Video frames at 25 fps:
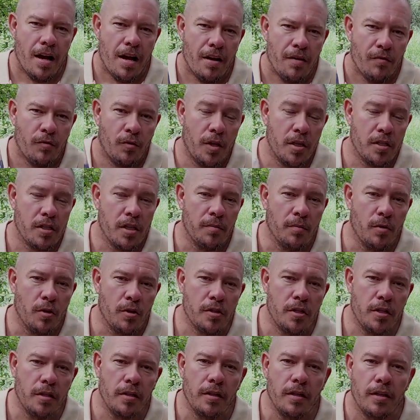For this
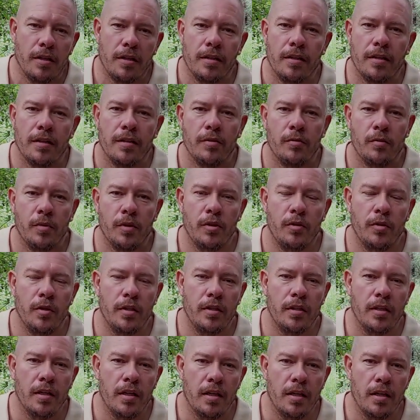unboxing, we're doing
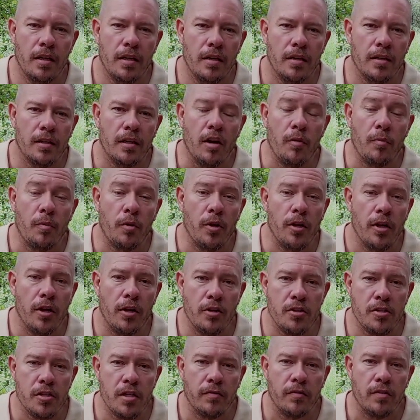the GoPro
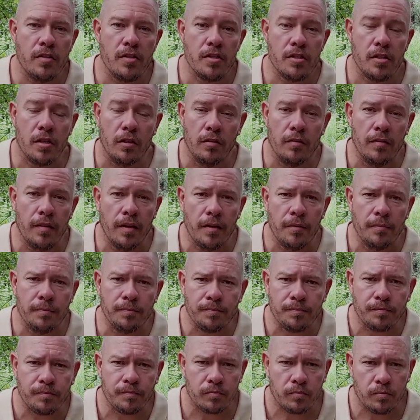Hero 7 Silver
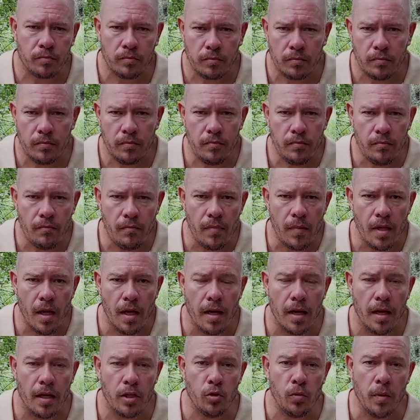
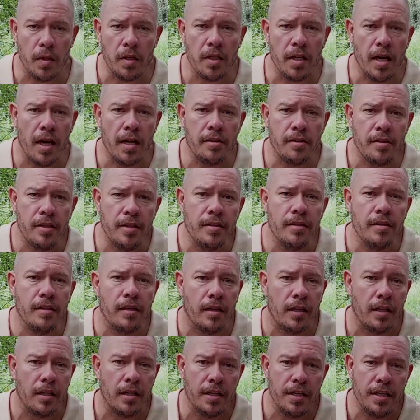2018
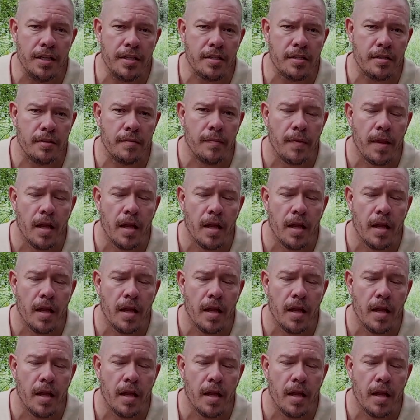release.